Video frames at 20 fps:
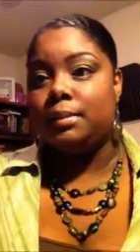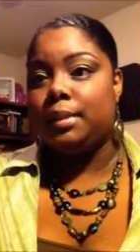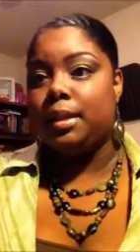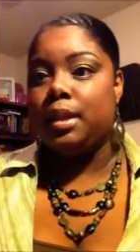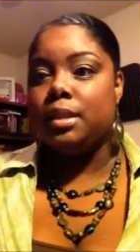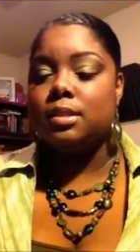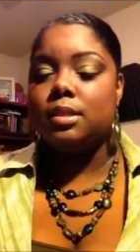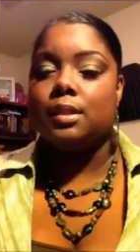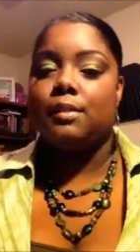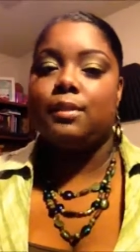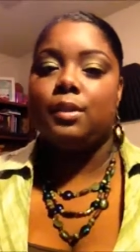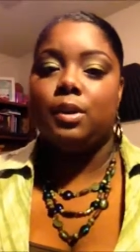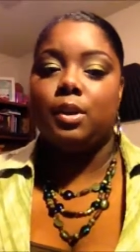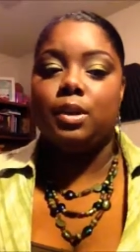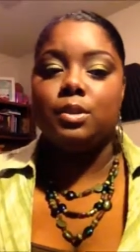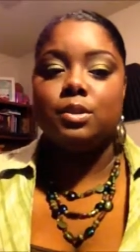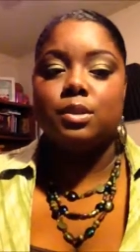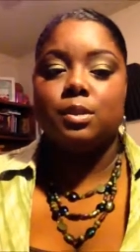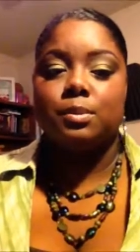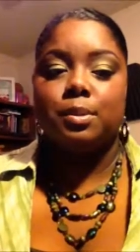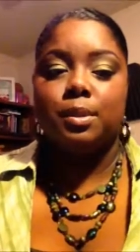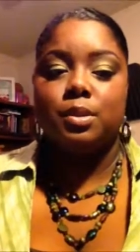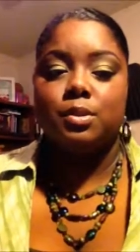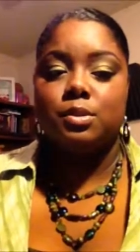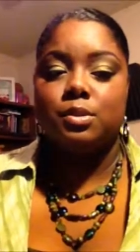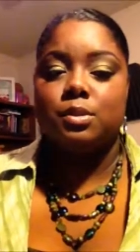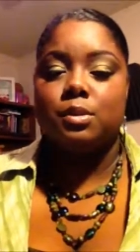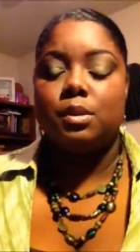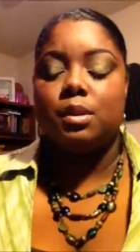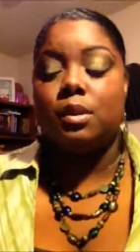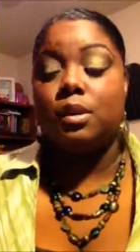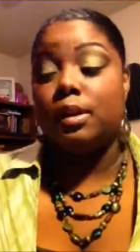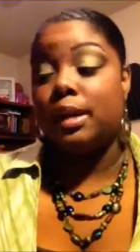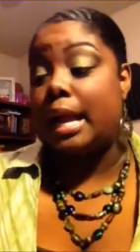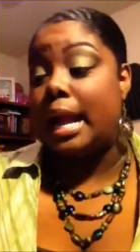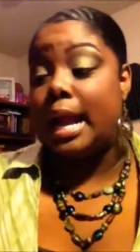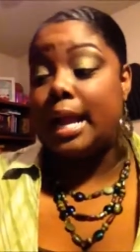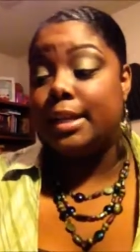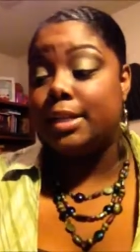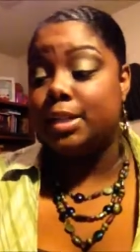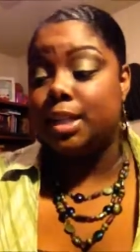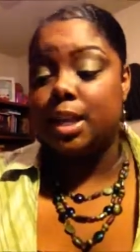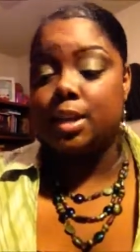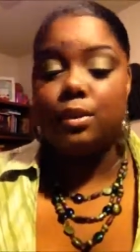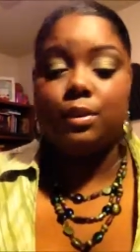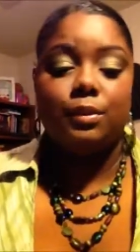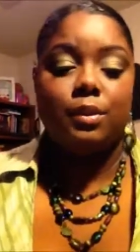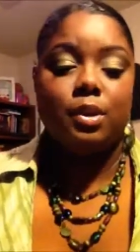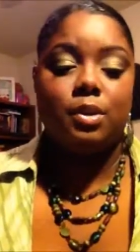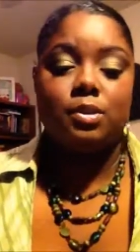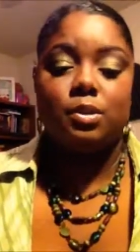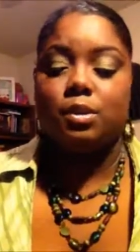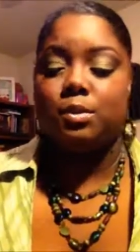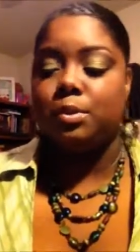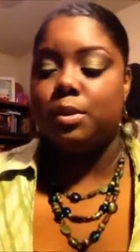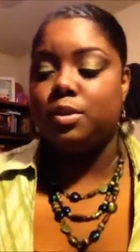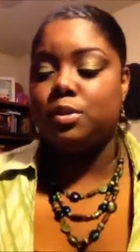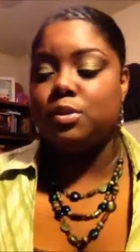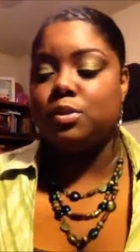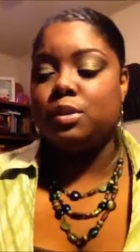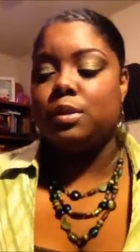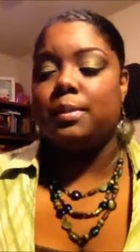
gloss if you go to the pro store, or eyeshadow if you go to the pro store.